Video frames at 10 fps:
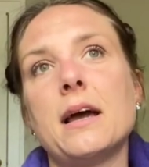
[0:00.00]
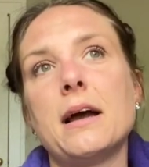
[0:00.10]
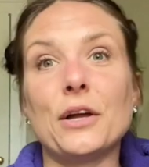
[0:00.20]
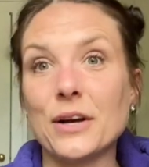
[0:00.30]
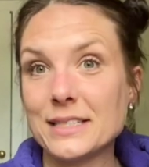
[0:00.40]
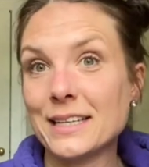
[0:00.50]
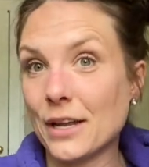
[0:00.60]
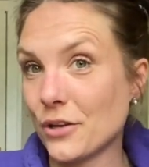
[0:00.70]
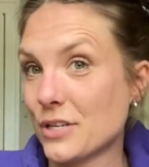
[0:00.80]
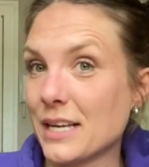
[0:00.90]
there is
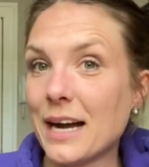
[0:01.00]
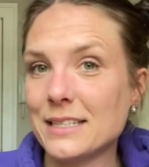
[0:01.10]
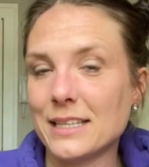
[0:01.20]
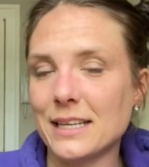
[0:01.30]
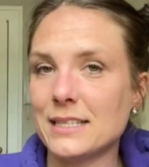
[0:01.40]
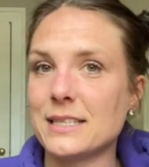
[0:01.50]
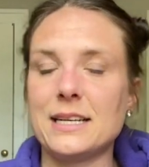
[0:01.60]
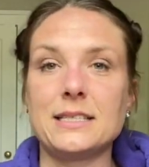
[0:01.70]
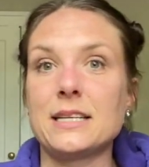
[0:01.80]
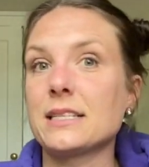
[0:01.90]
another side to this.
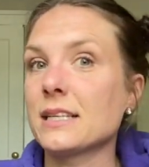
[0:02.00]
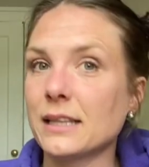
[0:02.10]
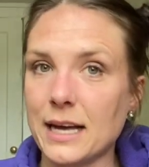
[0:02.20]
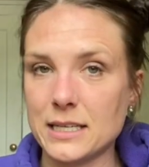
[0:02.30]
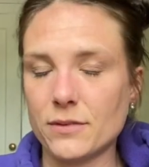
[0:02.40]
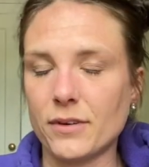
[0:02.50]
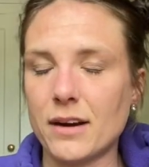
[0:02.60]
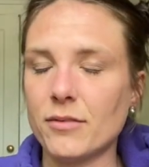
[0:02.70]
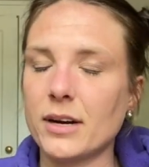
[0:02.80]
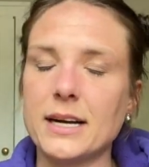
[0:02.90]
It doesn't last forever.